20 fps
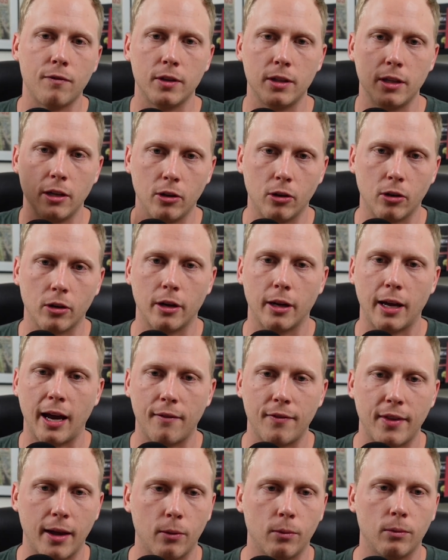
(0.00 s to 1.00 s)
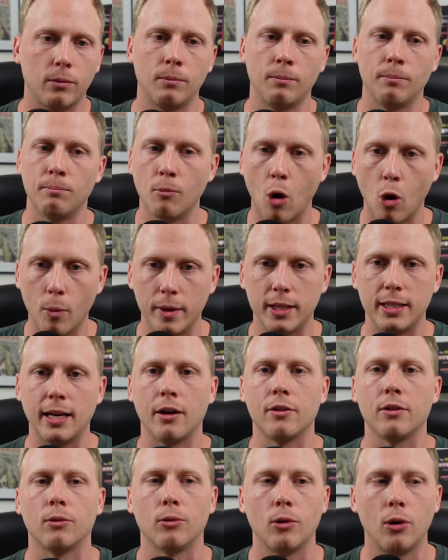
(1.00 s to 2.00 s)
then you're gonna have that moment
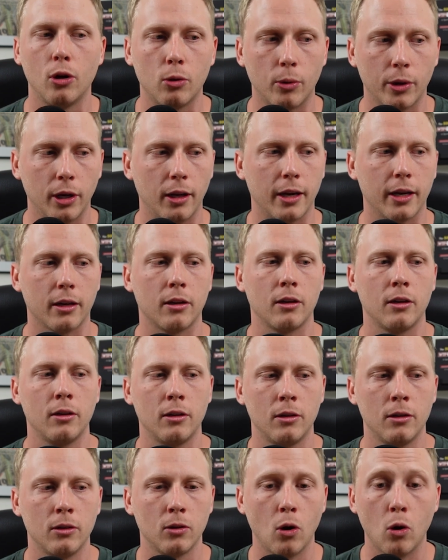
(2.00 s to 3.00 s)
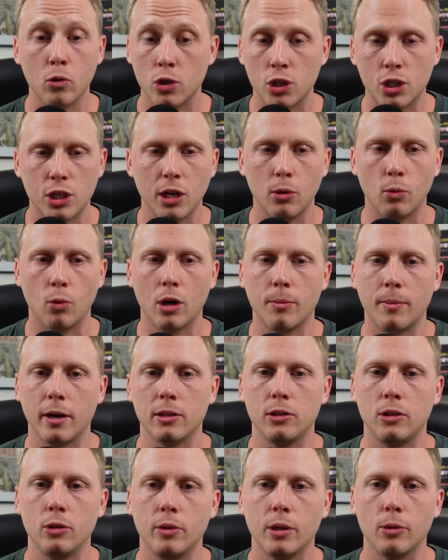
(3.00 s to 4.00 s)
down the road where you're like, oh shit, what am I
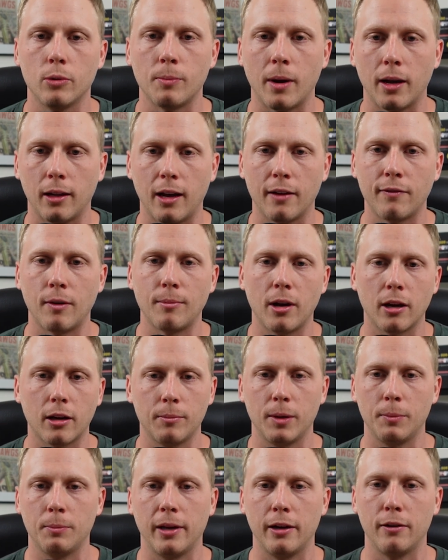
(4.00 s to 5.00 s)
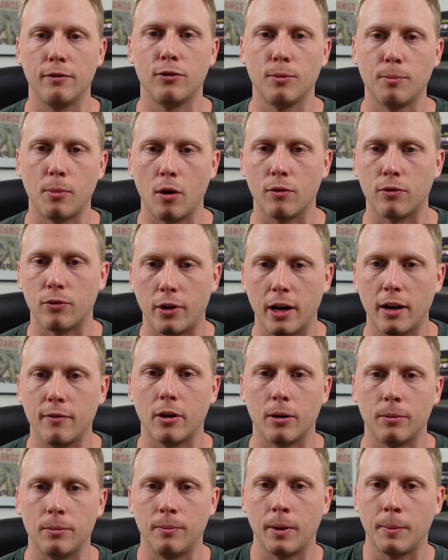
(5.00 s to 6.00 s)
doing with my life? I'm not gonna be playing football
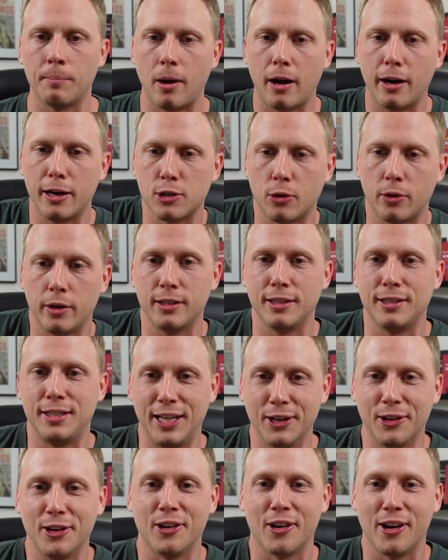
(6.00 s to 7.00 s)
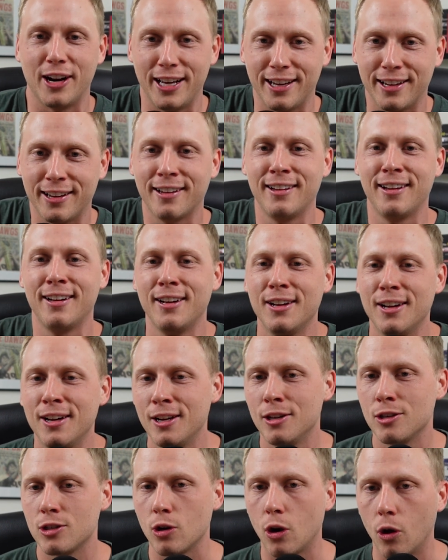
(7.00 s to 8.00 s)
forever. My body's already deteriorating.
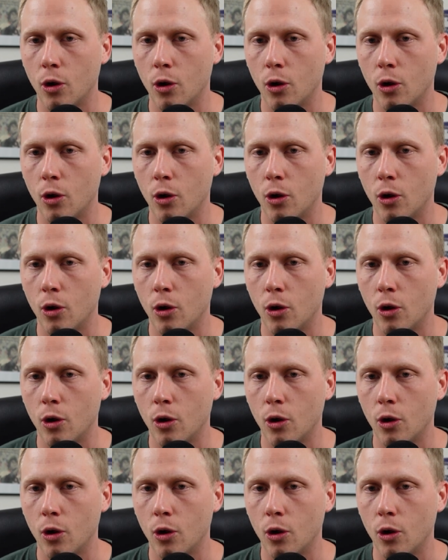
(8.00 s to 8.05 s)
So